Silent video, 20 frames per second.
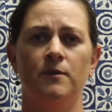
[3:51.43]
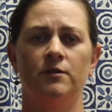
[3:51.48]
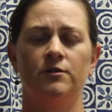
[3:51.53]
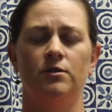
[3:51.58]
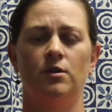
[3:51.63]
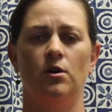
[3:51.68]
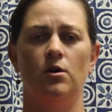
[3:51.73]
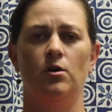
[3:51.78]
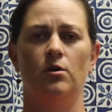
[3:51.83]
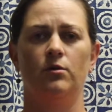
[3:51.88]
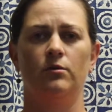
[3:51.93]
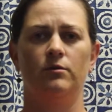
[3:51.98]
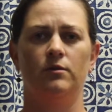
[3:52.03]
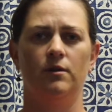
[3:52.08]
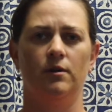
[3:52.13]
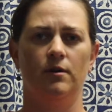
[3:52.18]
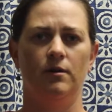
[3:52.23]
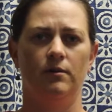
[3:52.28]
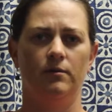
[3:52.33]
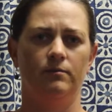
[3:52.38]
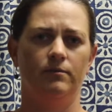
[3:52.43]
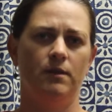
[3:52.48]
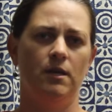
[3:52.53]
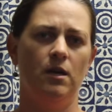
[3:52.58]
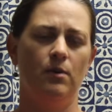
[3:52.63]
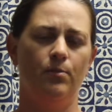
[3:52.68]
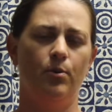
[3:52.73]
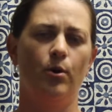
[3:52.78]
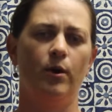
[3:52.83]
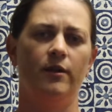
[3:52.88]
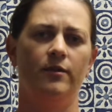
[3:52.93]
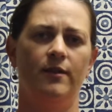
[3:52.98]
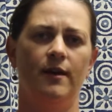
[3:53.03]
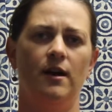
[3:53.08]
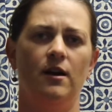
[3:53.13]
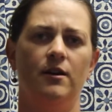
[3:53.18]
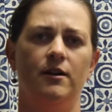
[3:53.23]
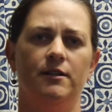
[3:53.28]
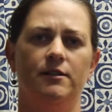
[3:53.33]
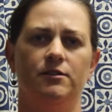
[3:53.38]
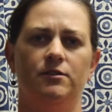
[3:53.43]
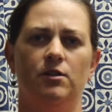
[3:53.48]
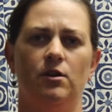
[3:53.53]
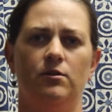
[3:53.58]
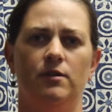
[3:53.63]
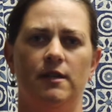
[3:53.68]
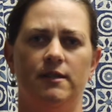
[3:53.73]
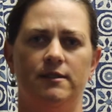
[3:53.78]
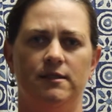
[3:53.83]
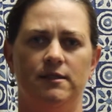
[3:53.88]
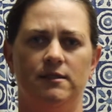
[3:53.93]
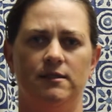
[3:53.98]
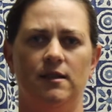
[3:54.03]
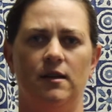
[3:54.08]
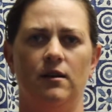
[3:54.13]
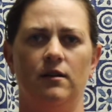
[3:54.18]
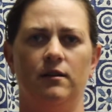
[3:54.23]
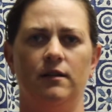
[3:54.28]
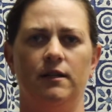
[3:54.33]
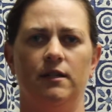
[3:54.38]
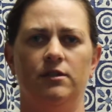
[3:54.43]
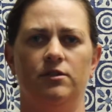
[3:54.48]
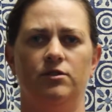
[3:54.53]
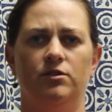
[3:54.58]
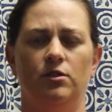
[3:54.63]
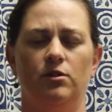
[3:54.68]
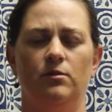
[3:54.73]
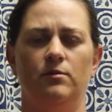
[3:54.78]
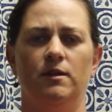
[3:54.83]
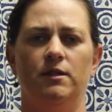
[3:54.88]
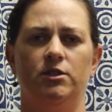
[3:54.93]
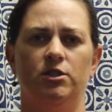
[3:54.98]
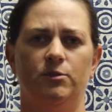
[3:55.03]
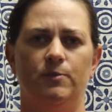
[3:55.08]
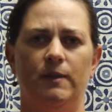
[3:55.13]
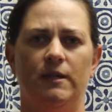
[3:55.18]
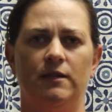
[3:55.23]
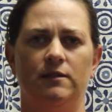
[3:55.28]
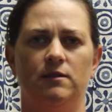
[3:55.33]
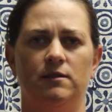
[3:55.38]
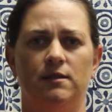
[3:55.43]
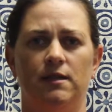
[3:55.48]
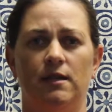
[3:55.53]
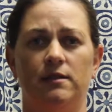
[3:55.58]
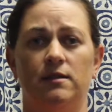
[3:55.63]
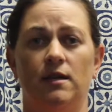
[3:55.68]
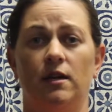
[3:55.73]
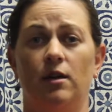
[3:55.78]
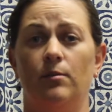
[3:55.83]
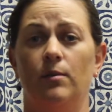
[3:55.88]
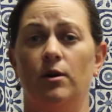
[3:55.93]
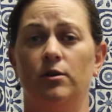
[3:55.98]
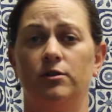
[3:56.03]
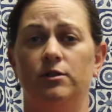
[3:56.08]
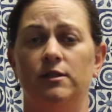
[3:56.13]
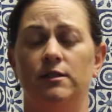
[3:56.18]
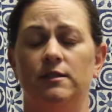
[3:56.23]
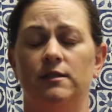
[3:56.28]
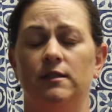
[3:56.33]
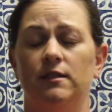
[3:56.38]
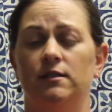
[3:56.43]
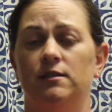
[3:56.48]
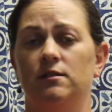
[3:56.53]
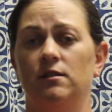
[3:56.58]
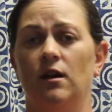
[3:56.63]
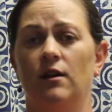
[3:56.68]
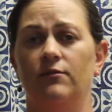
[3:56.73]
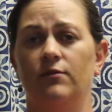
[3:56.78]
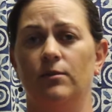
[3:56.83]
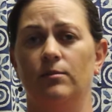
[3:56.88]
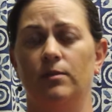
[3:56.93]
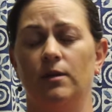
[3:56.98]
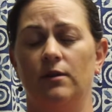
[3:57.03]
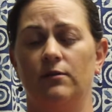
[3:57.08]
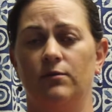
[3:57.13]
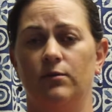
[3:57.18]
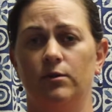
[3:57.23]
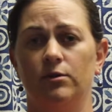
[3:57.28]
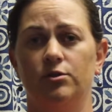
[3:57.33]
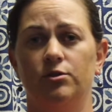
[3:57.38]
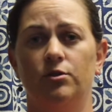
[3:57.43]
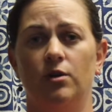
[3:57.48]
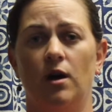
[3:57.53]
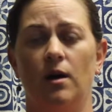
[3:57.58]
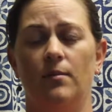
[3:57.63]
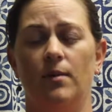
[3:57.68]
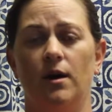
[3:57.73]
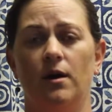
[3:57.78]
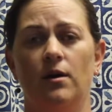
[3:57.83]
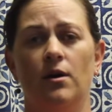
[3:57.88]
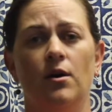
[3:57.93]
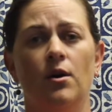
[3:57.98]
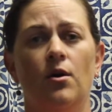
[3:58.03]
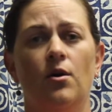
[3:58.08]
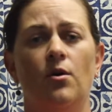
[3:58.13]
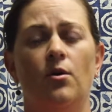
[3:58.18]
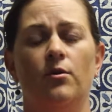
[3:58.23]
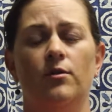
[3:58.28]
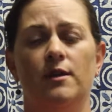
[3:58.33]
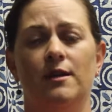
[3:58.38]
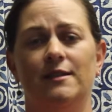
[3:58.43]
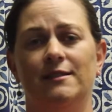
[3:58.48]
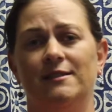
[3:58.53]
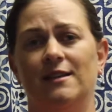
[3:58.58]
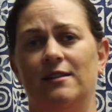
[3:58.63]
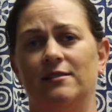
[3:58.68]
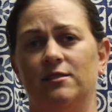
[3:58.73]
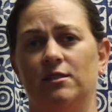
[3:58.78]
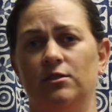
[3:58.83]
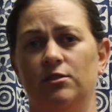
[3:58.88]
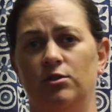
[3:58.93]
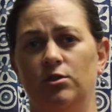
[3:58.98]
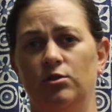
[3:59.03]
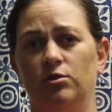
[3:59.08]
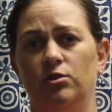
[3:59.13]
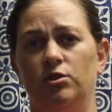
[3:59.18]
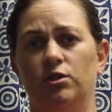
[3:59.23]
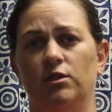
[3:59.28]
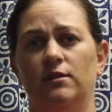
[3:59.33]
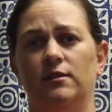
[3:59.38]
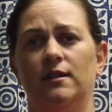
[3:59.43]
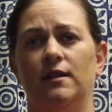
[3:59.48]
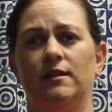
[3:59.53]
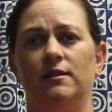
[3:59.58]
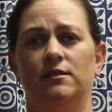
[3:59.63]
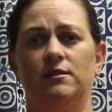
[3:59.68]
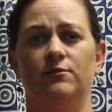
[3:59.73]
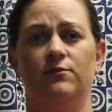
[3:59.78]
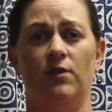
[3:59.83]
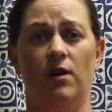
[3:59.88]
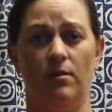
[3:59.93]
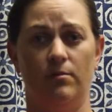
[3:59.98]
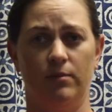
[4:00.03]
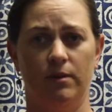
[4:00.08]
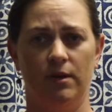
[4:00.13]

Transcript: So the key point there is, don't necessarily assume that just because it says ecchymosis that it's not from blunt force trauma, or that it says contusion that it's from